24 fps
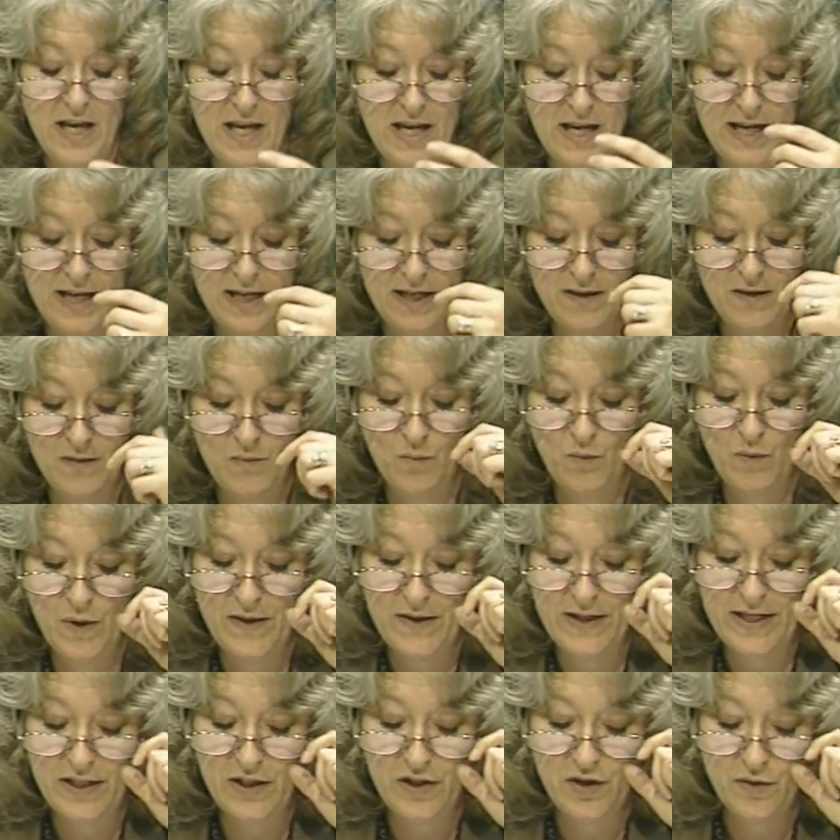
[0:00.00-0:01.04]
And
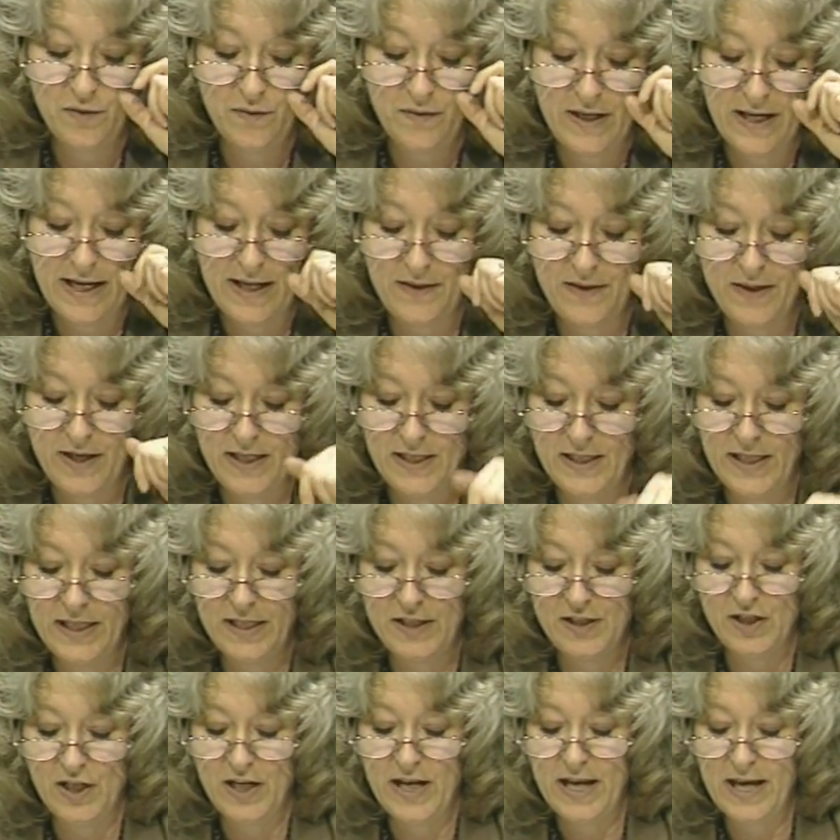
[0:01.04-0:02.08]
when they do that, they
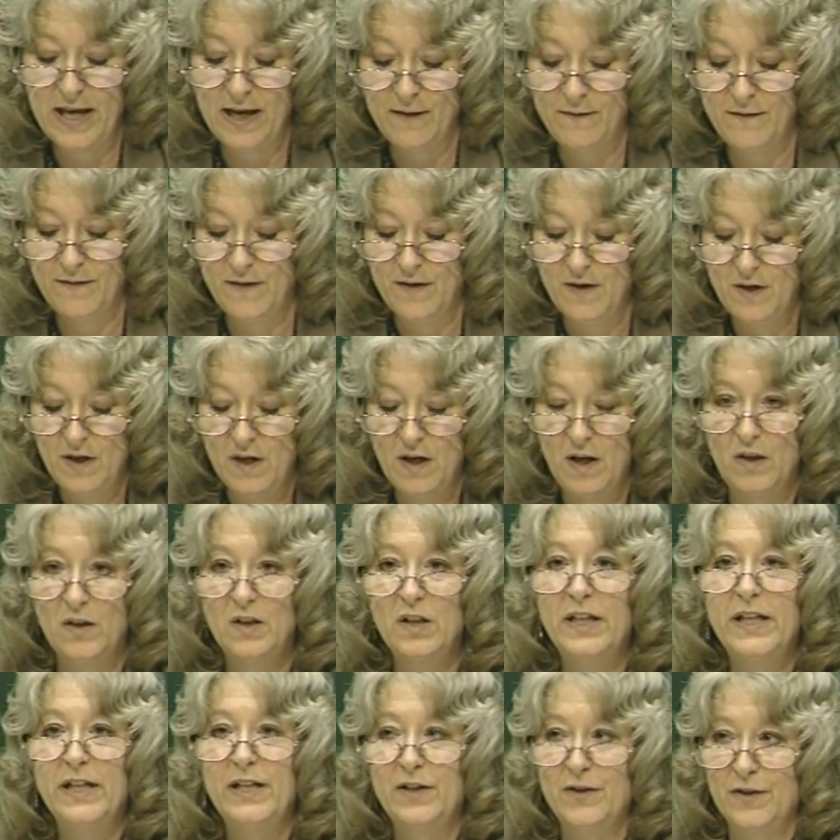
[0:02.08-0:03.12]
need to have a
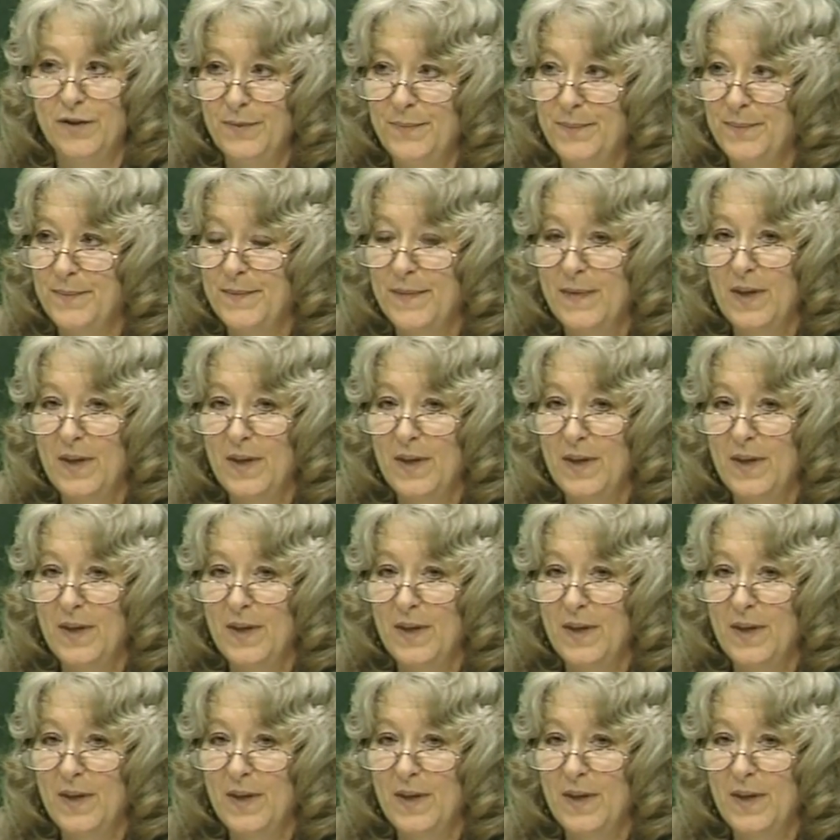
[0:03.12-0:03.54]
leader.